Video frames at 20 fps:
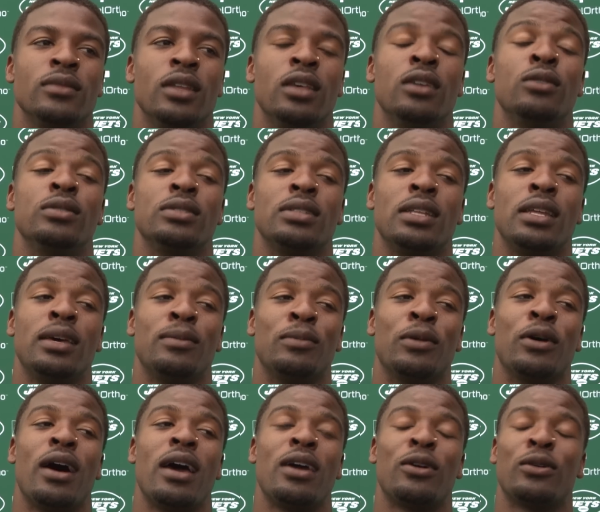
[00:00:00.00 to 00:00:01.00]
It was lit,
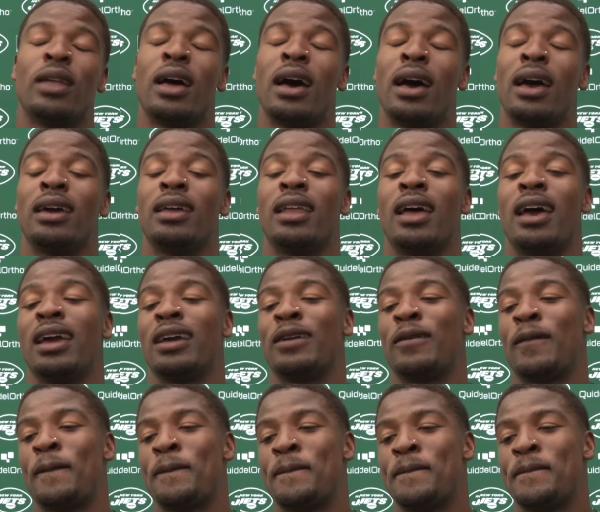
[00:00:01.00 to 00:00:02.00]
bro. I ain't gonna lie. Like,
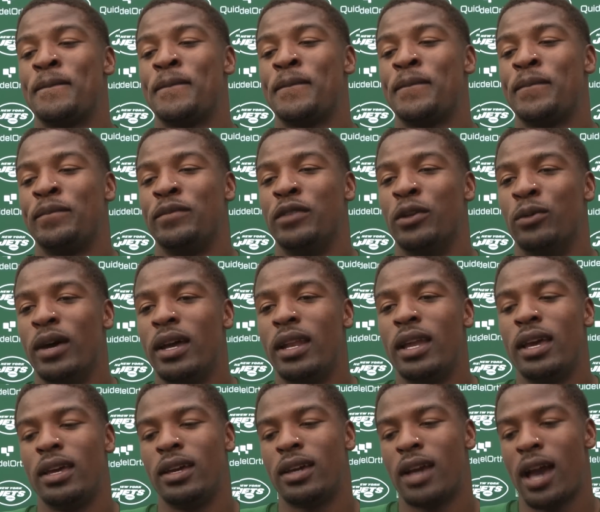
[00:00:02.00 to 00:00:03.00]
the way
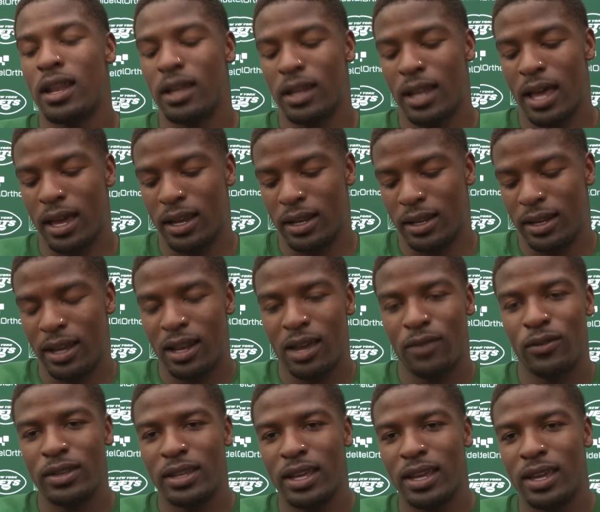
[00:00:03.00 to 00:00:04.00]
they kind of, like, did
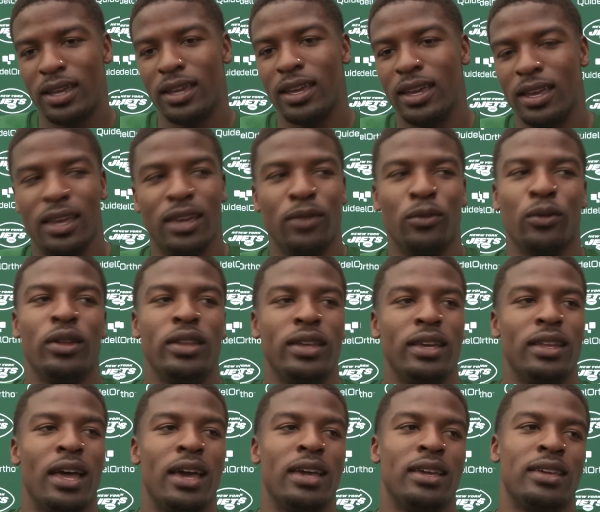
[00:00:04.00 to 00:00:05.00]
everything, it
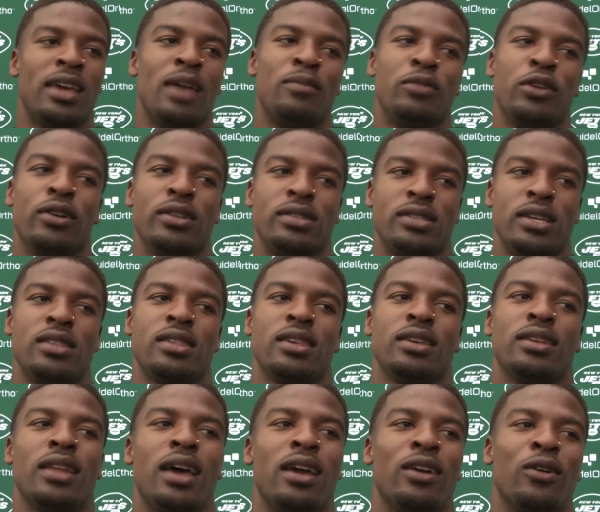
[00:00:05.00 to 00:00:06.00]
really, like, kept your
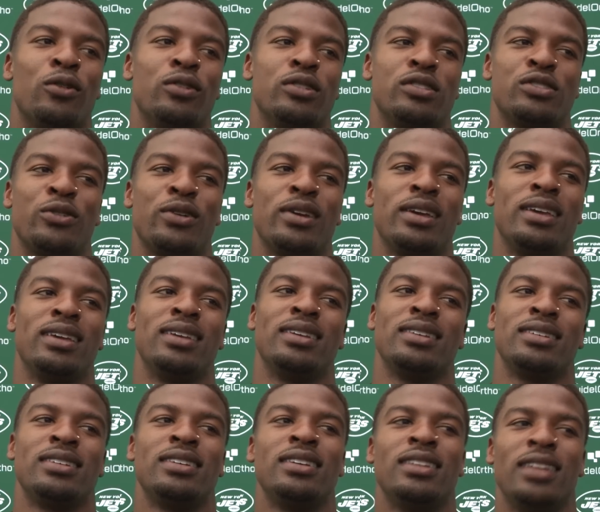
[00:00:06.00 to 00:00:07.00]
attention, like, on the
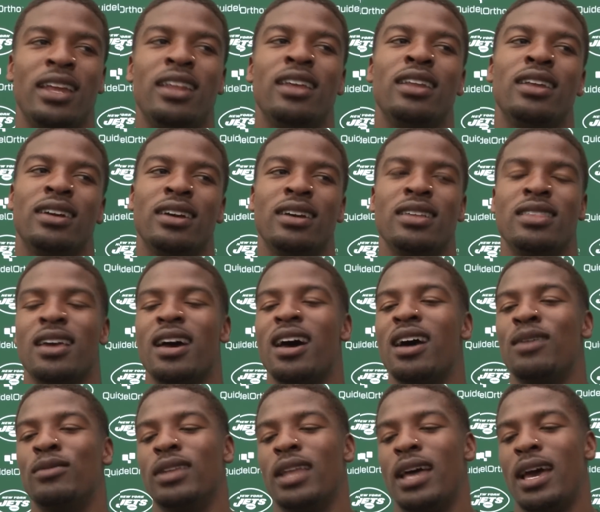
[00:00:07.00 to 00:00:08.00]
screen. They did a good
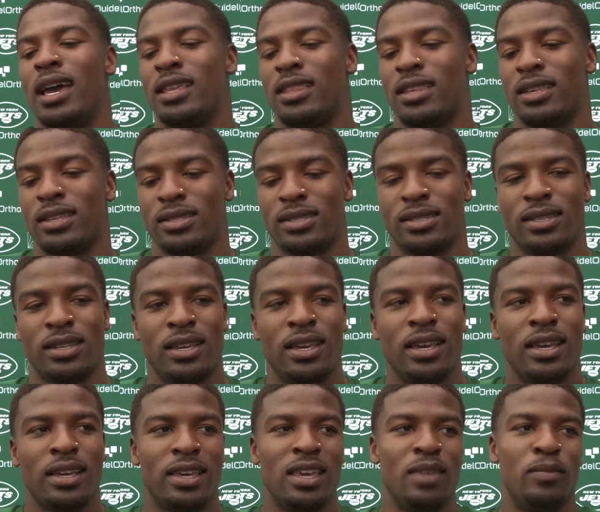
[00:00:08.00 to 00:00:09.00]
job of, like, just
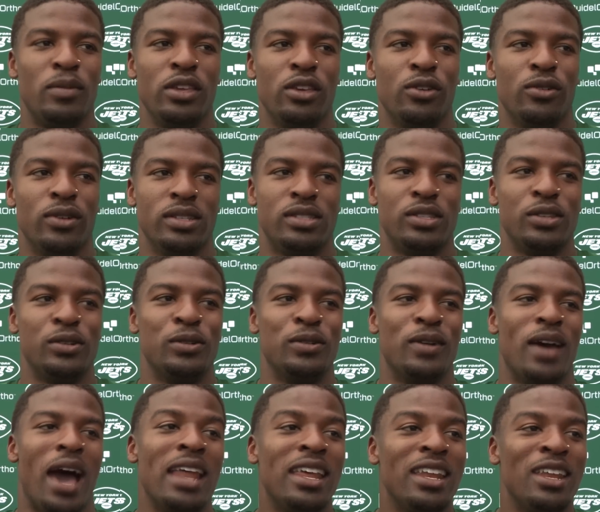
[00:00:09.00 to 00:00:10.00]
keeping you in
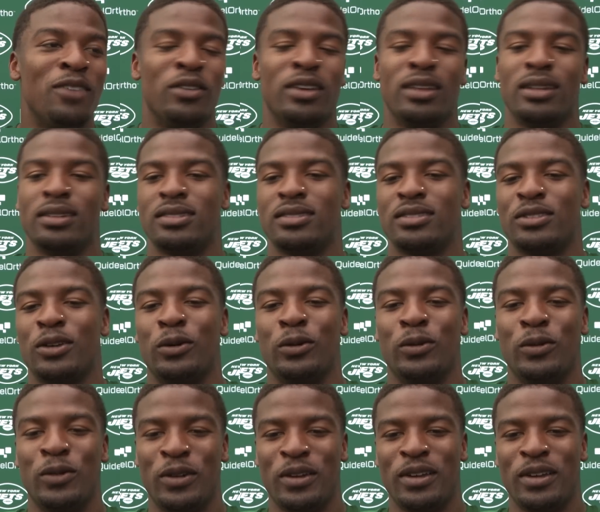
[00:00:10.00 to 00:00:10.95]
tune. I didn't even so